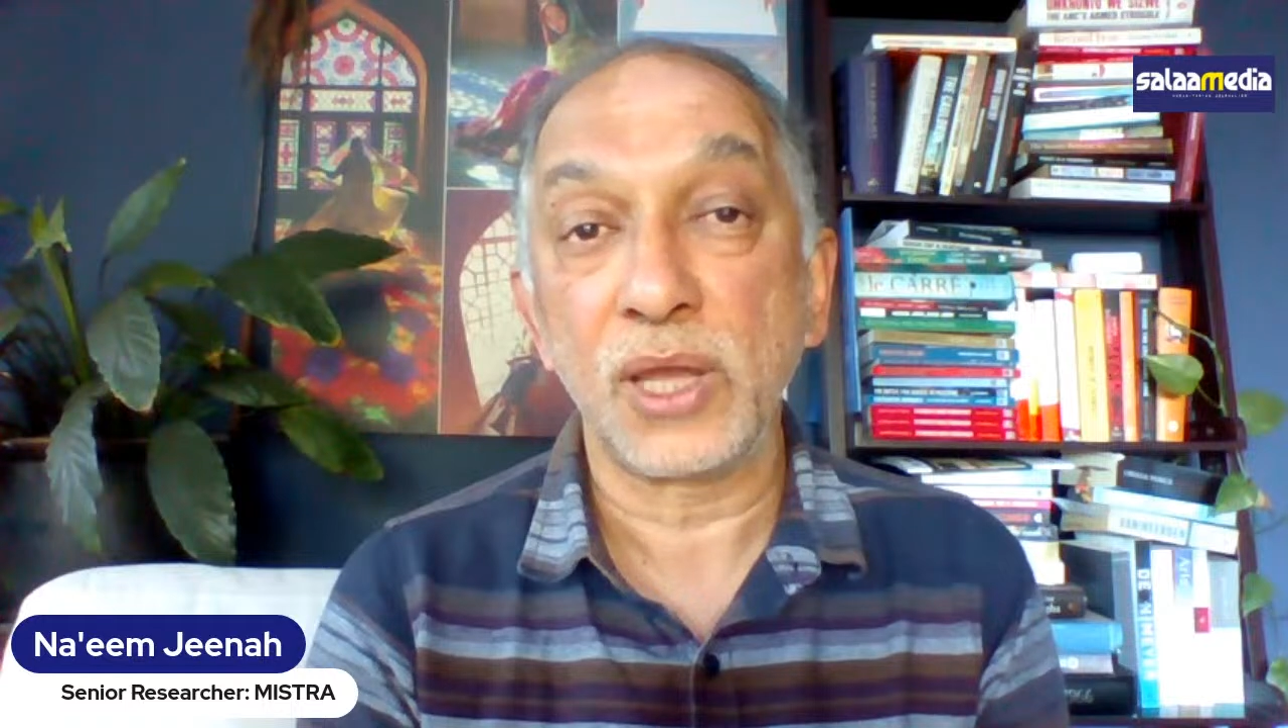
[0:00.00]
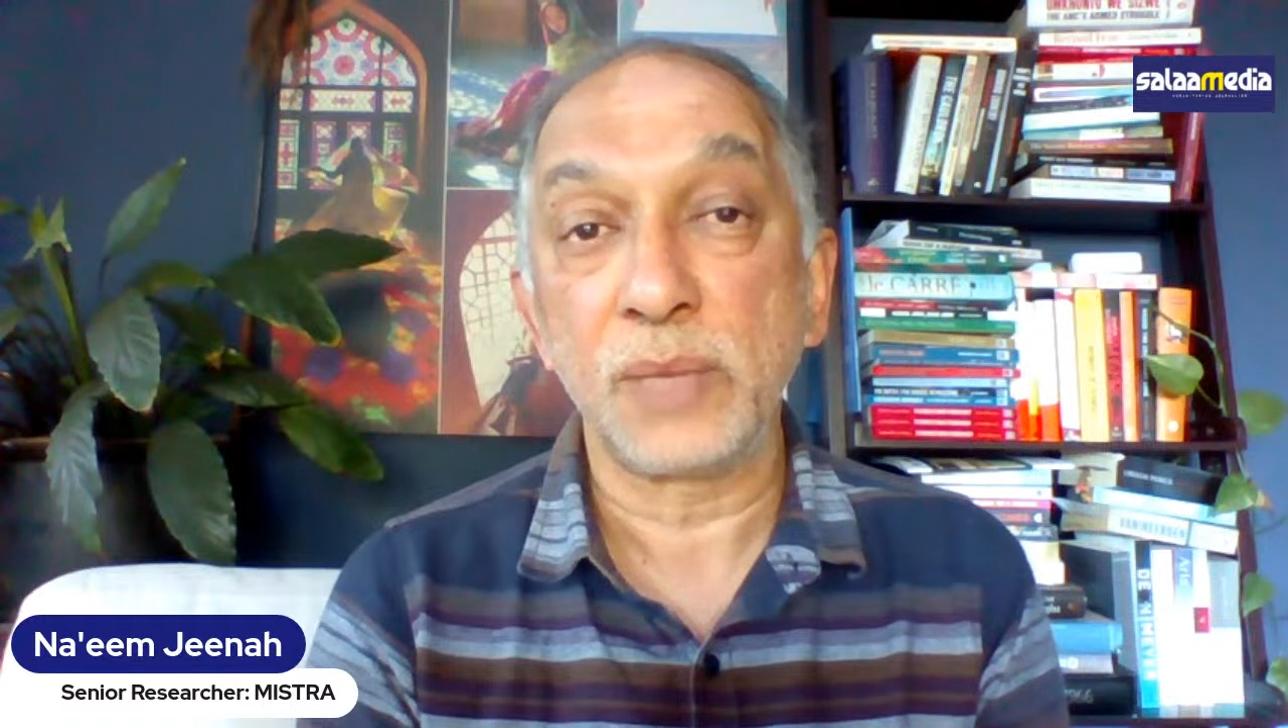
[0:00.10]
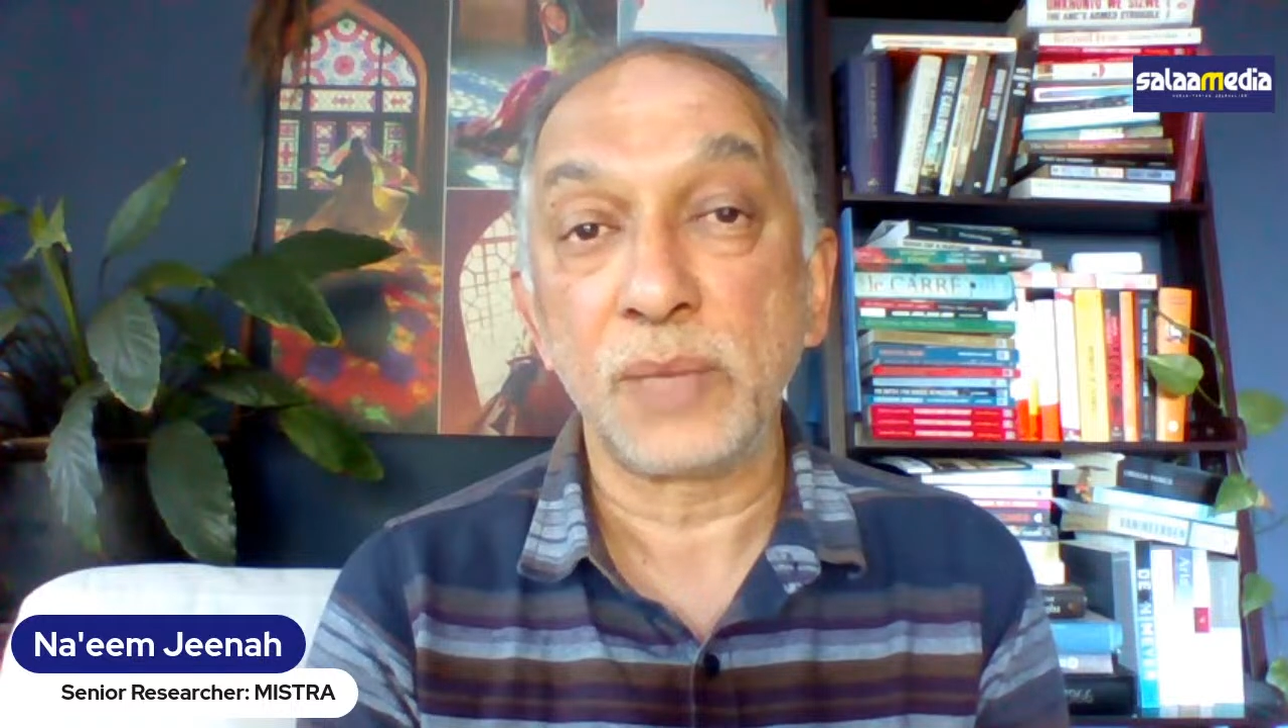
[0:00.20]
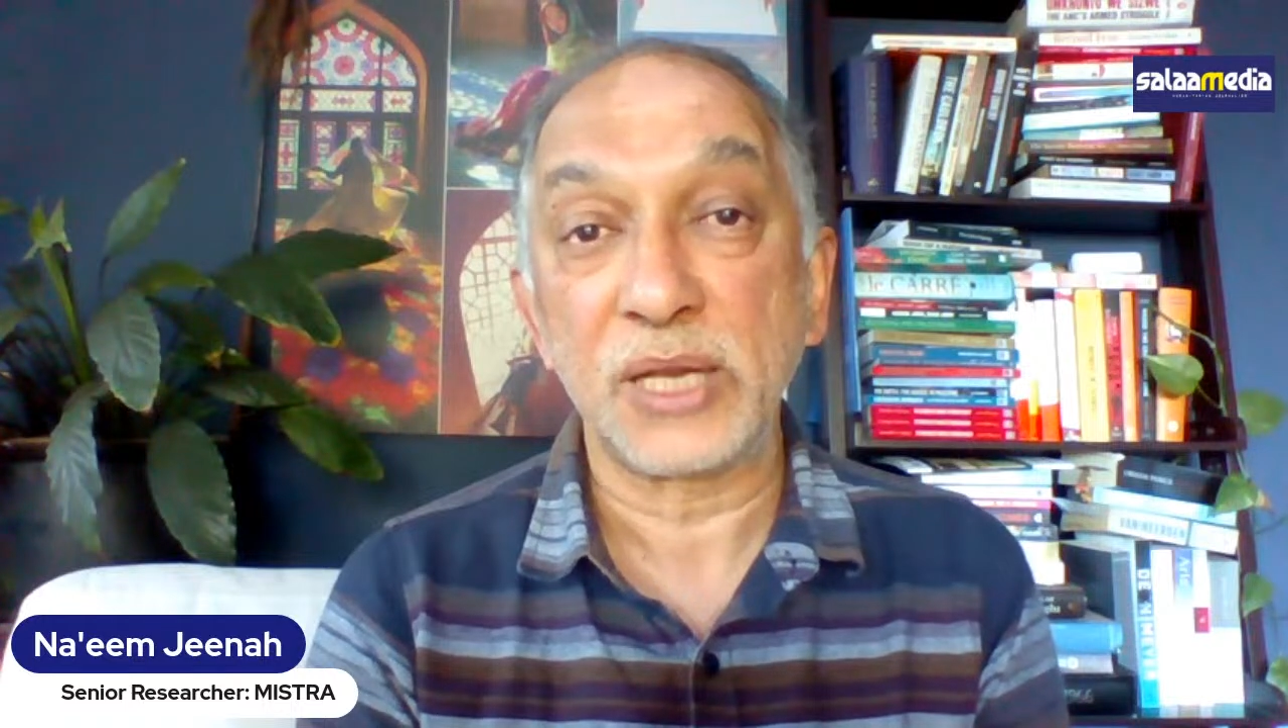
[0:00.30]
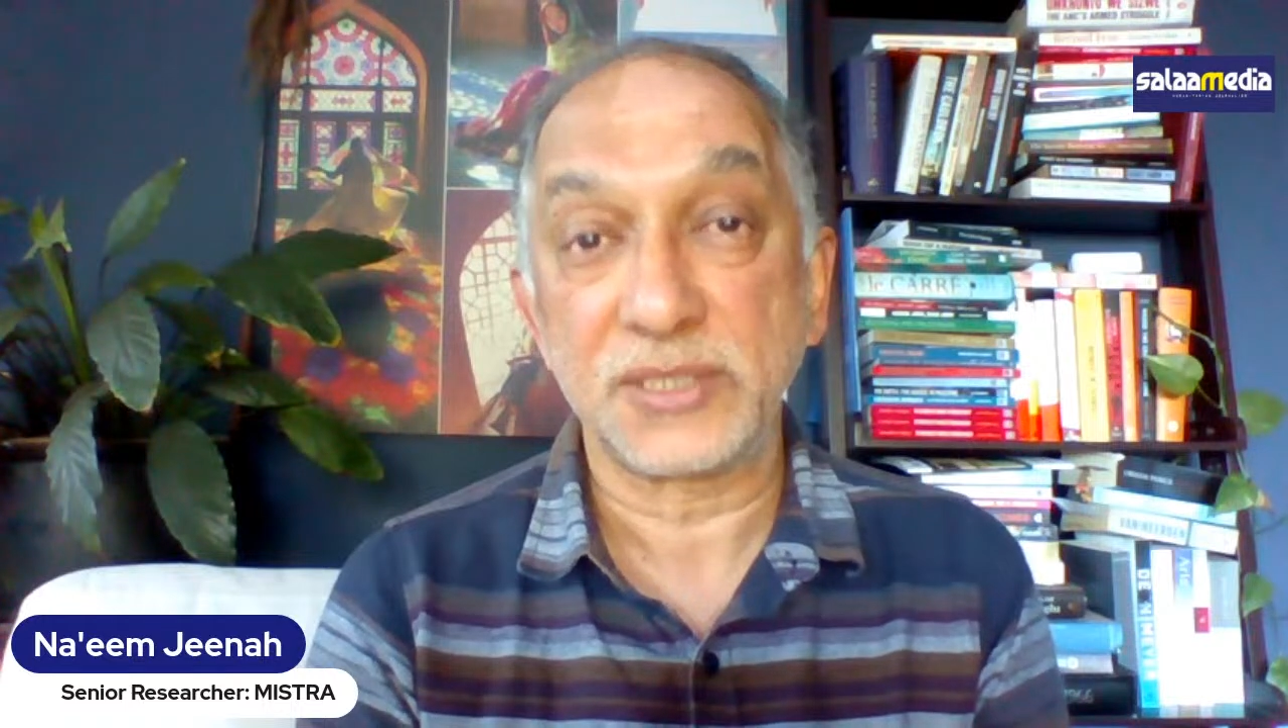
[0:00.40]
a
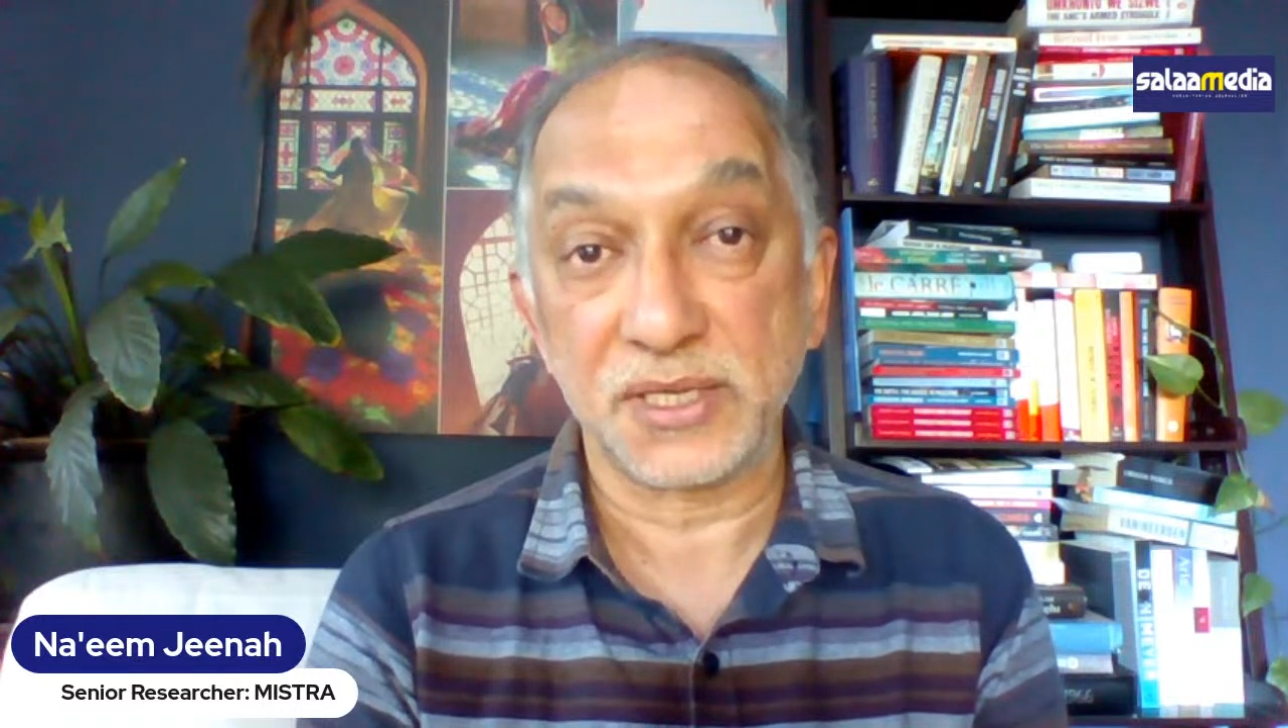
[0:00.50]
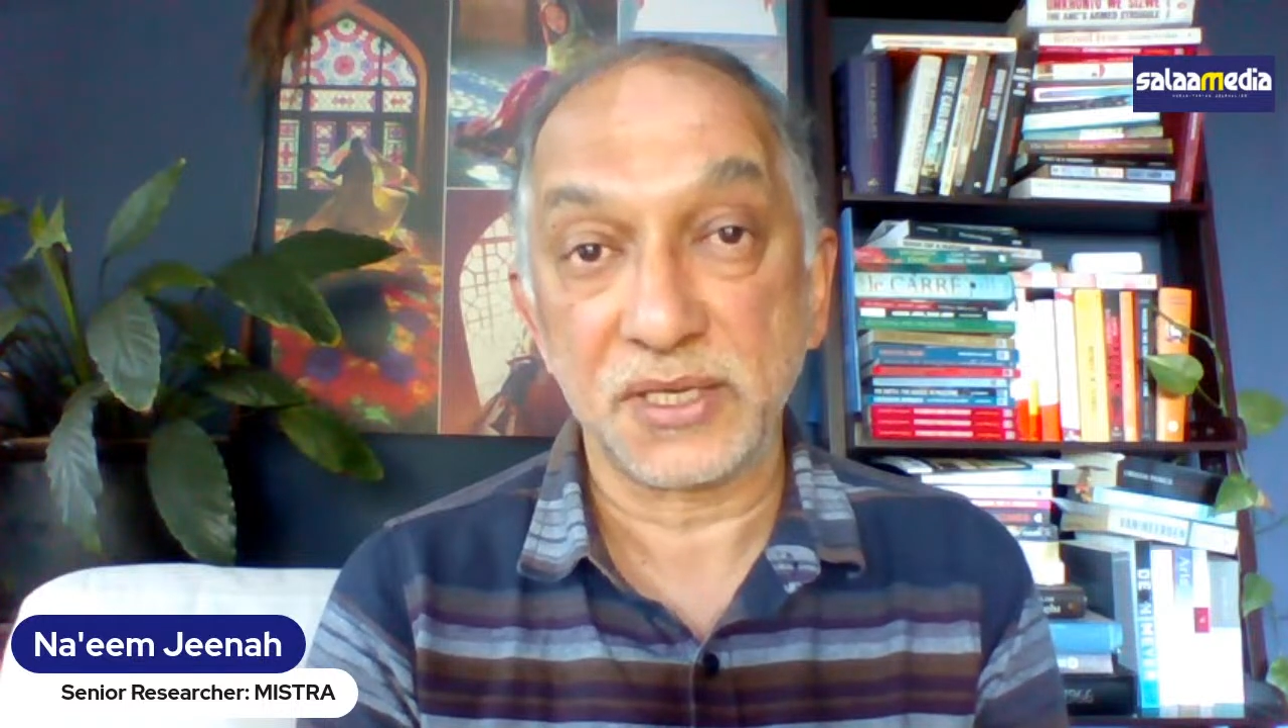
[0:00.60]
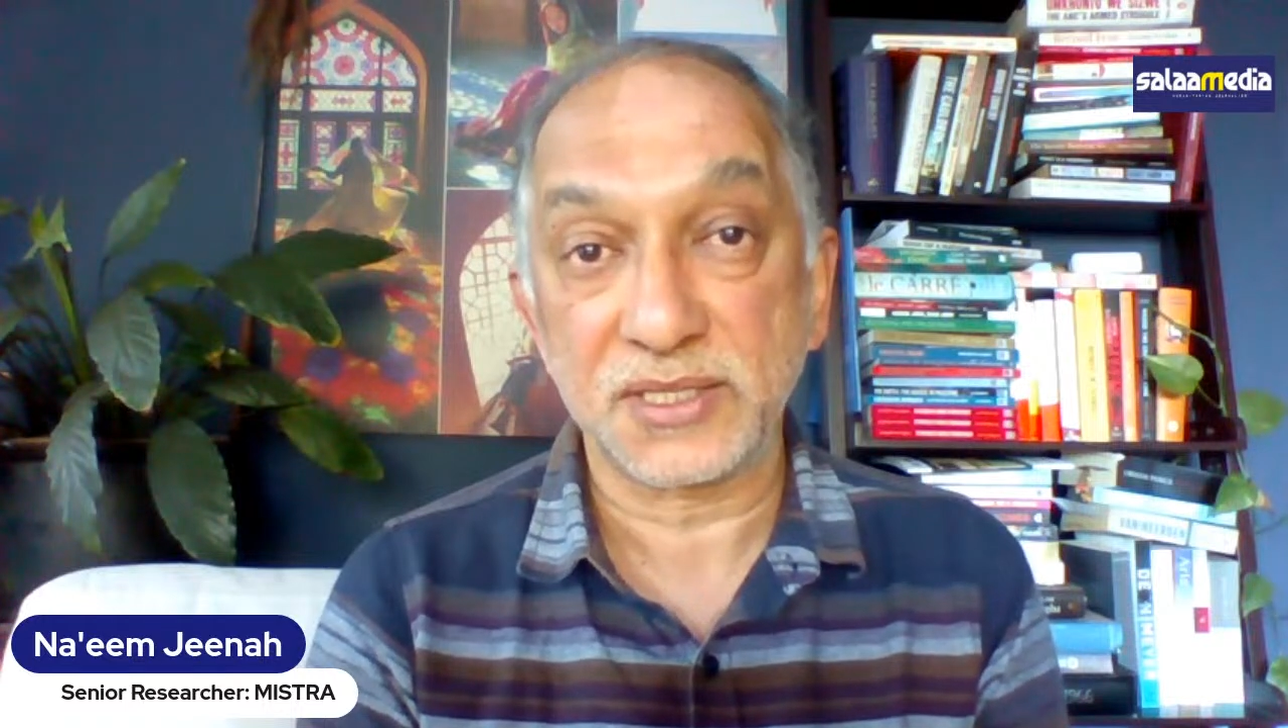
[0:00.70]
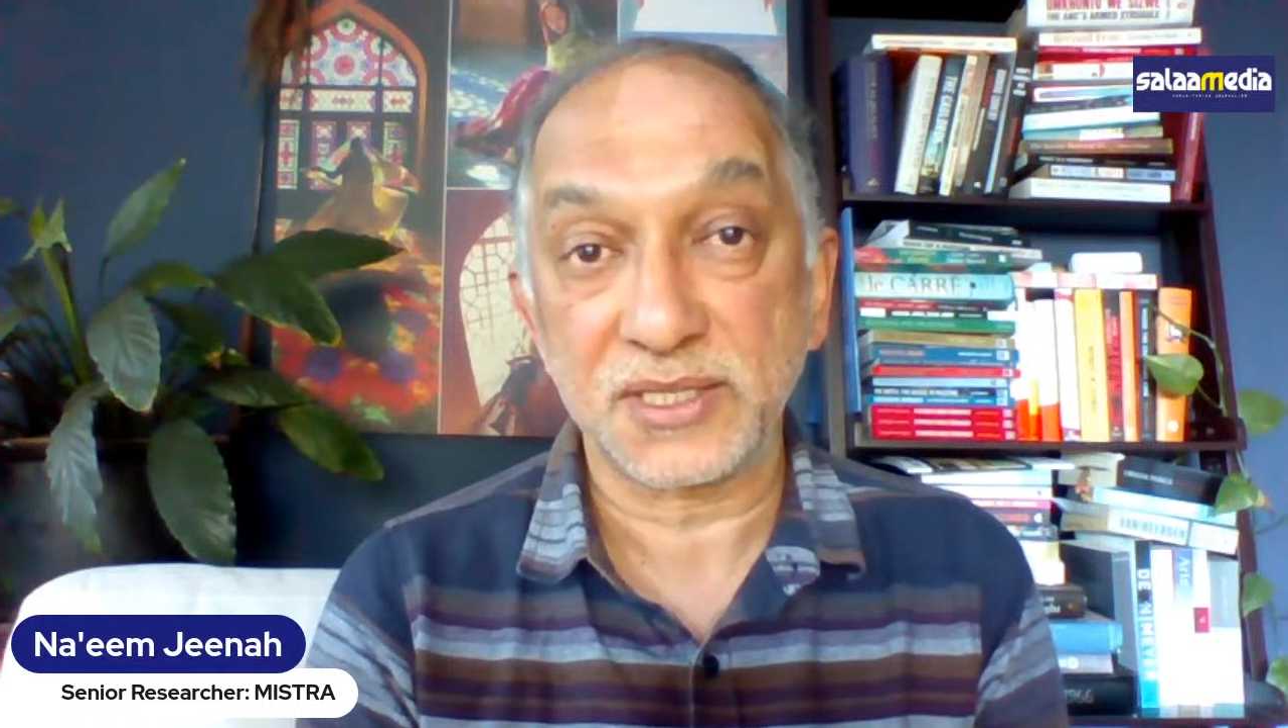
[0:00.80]
Palestinian